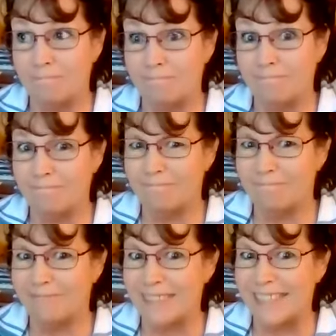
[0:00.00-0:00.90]

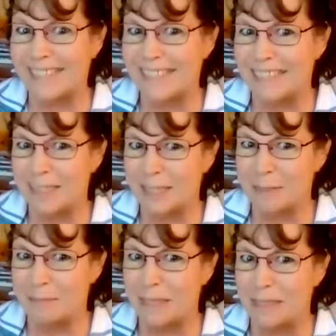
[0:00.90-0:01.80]
That's going to take
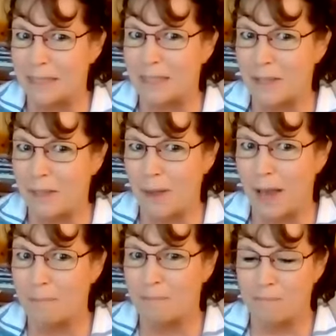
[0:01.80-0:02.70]
some meditation thought.